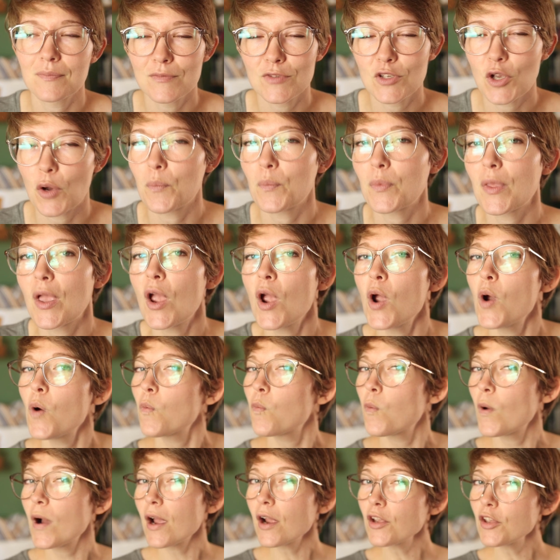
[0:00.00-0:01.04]
So
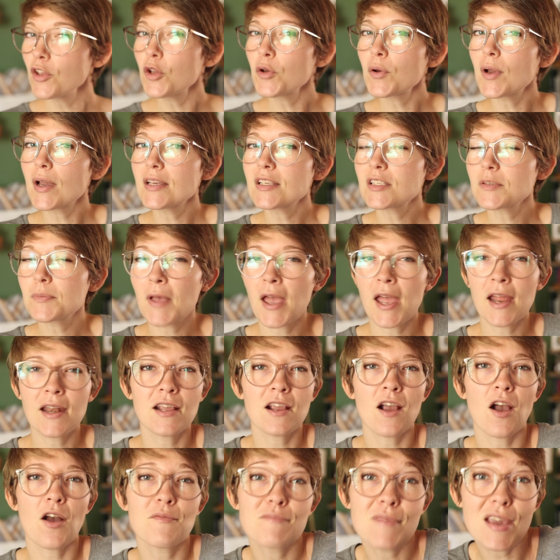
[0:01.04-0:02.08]
what are you guys
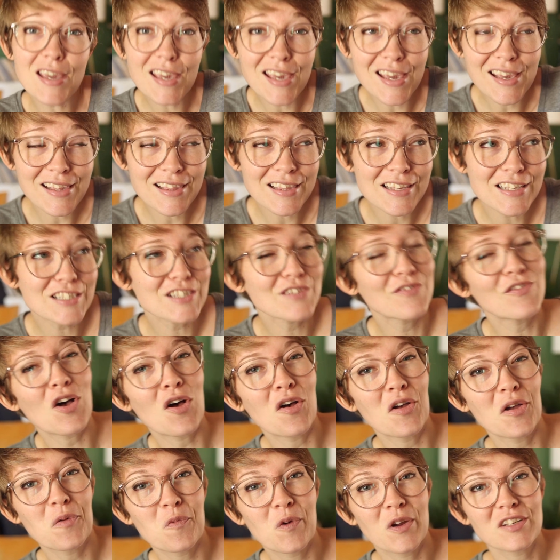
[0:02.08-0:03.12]
planning on making this
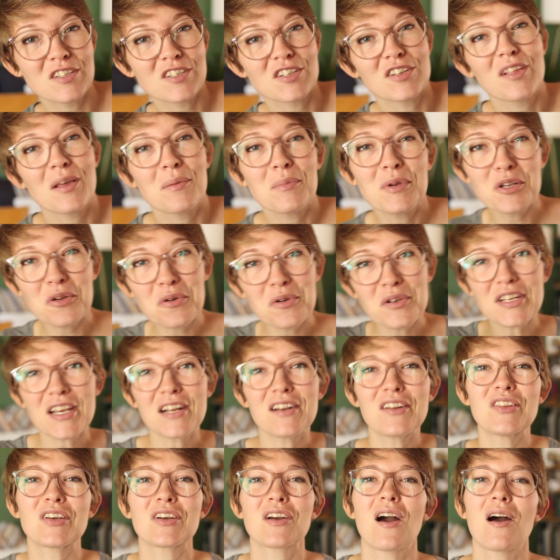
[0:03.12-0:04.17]
fall and winter? Let me know
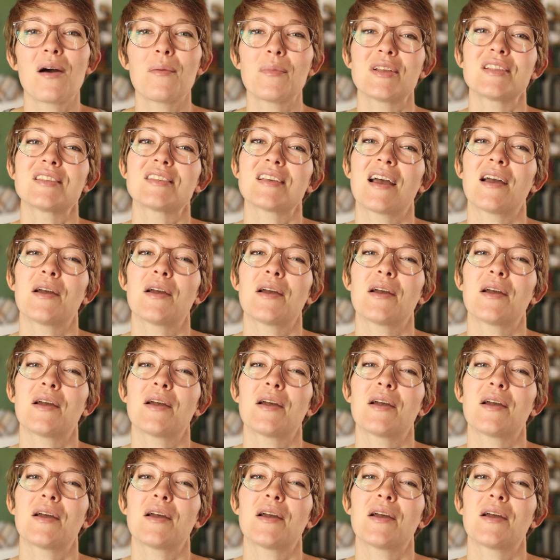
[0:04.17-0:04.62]
down in the comments.